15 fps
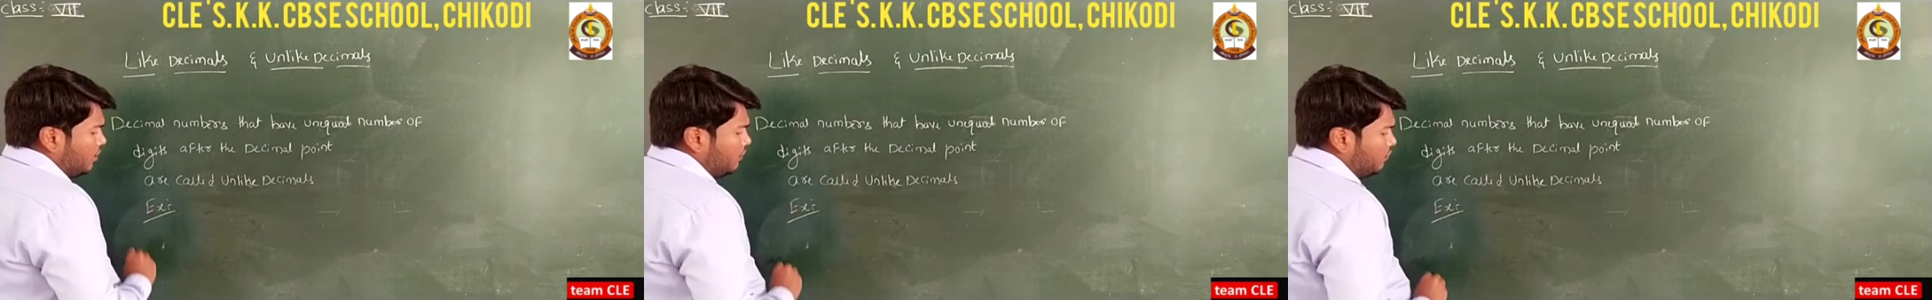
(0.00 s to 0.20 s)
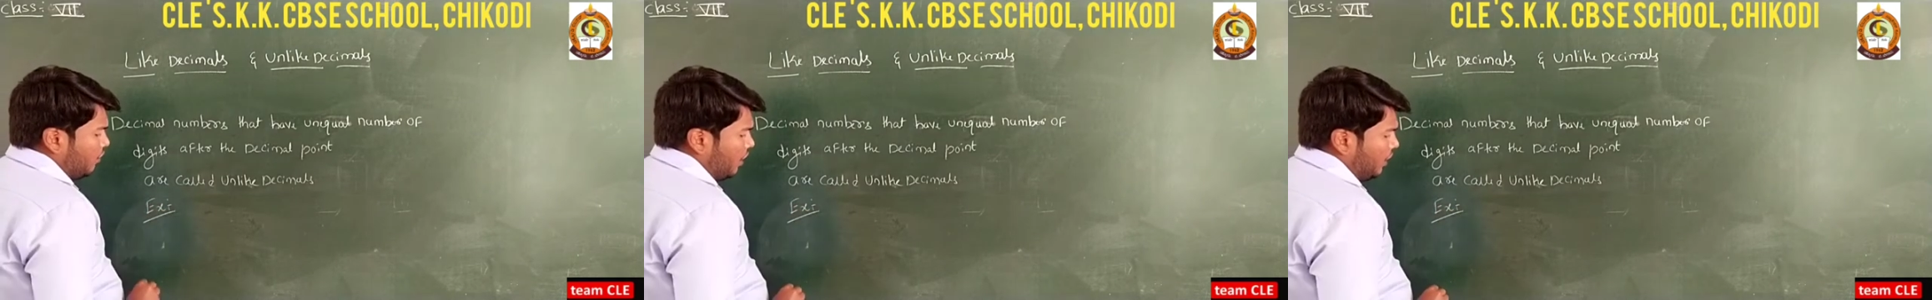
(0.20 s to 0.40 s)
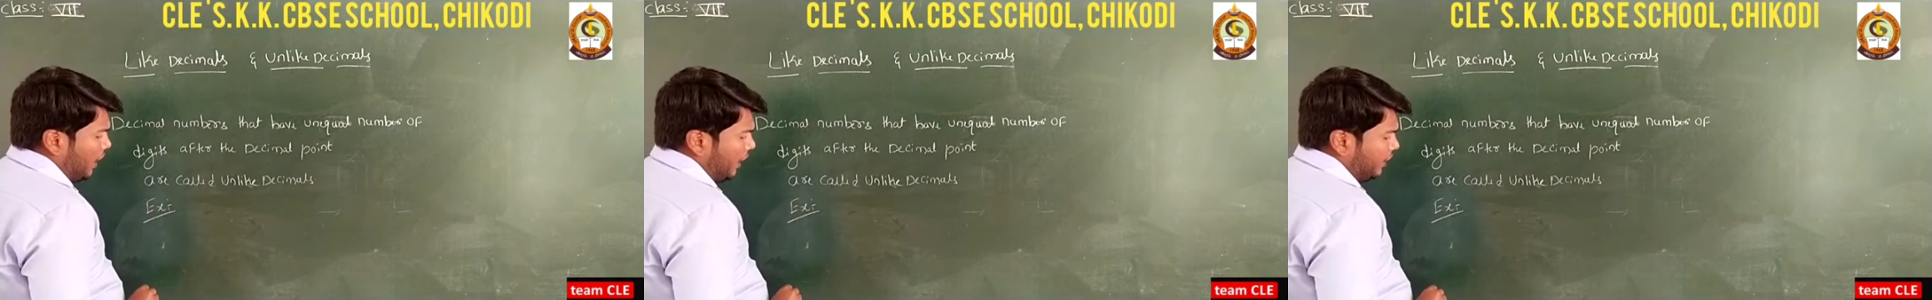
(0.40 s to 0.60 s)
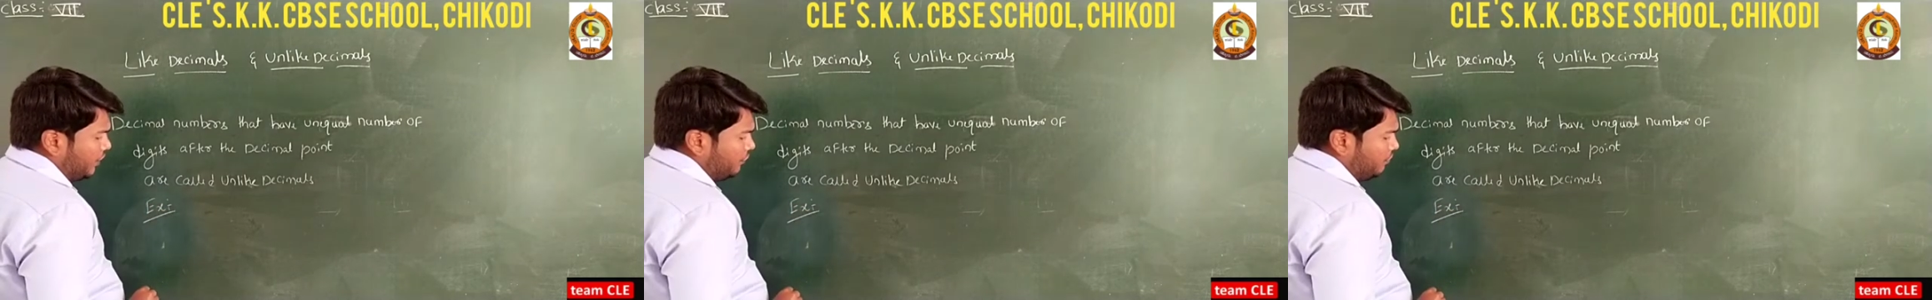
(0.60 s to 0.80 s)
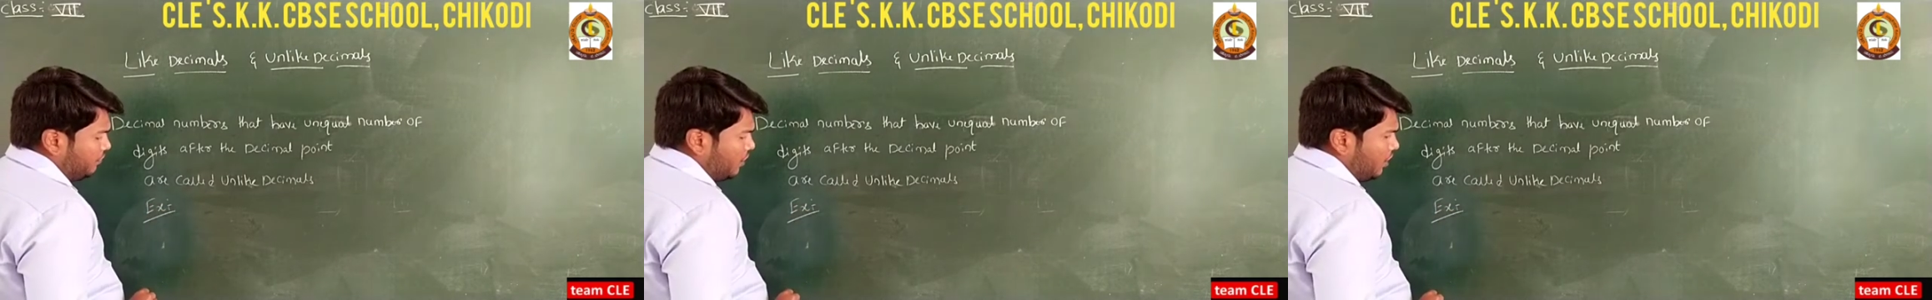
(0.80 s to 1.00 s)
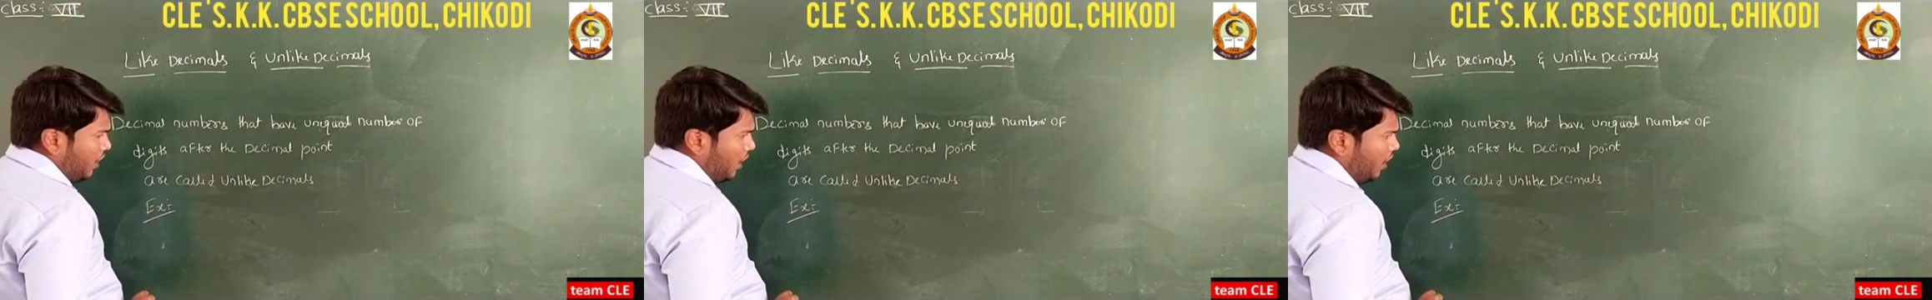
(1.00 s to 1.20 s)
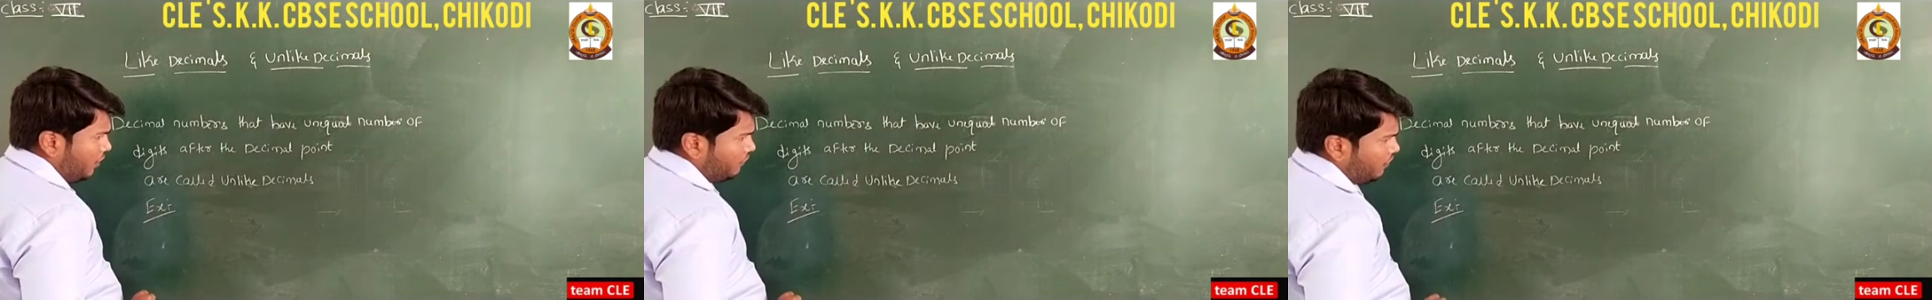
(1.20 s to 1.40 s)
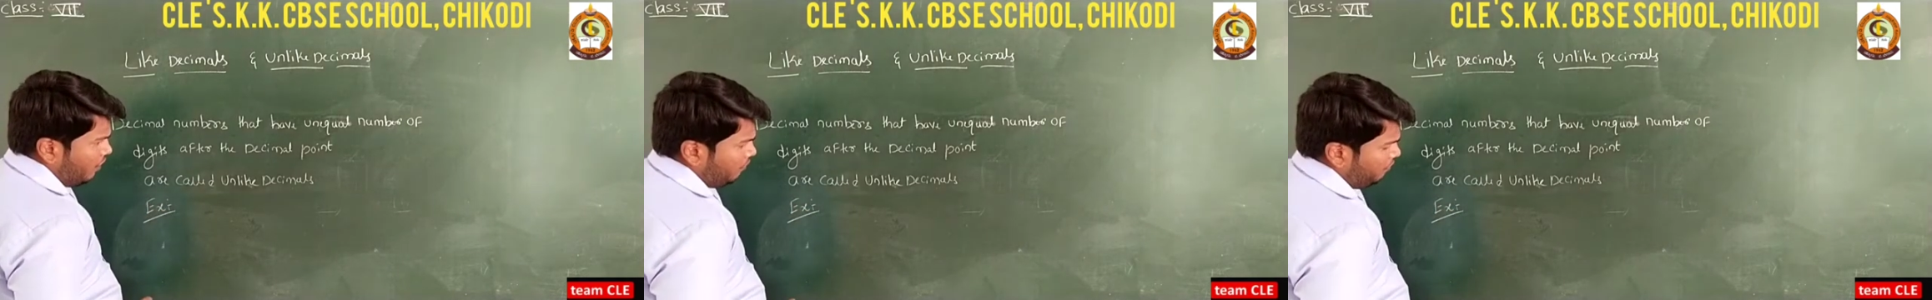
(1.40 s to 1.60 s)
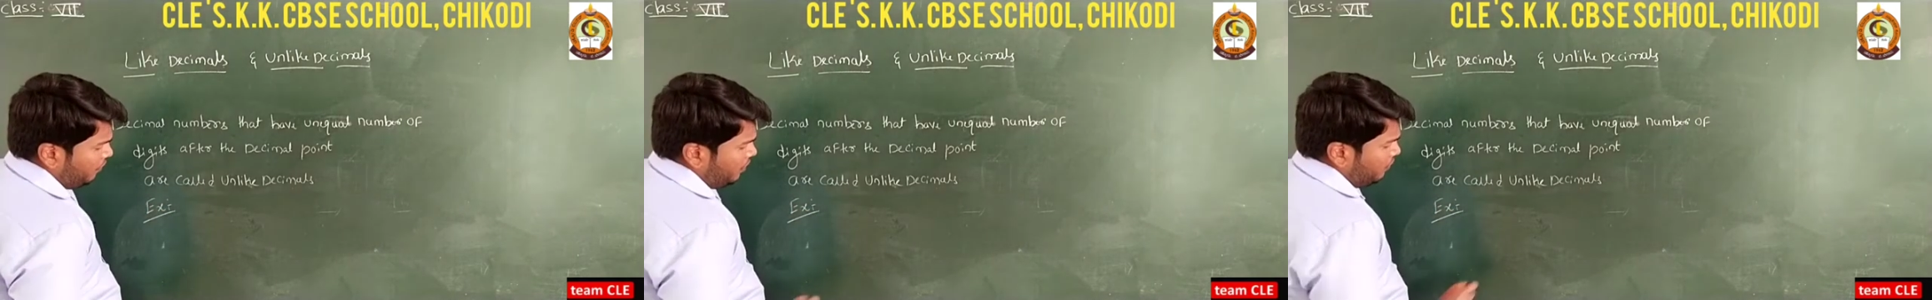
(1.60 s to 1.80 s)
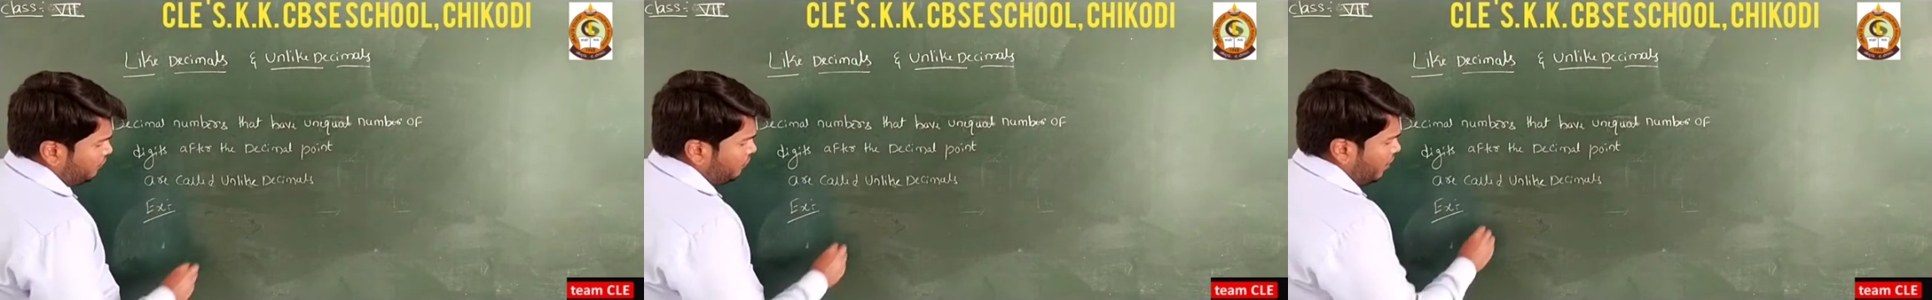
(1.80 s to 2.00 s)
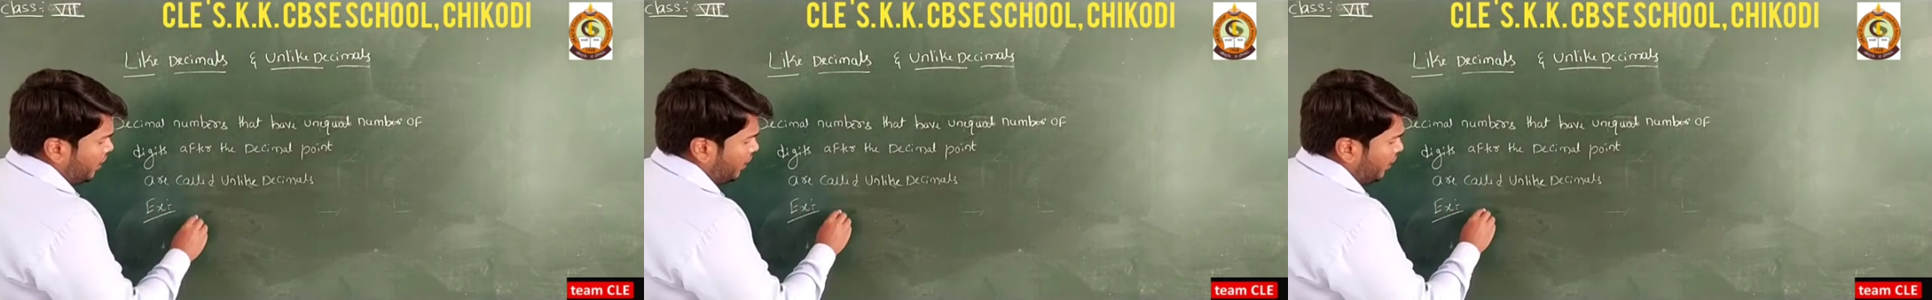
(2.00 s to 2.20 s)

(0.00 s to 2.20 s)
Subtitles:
So unlike decimal example, so I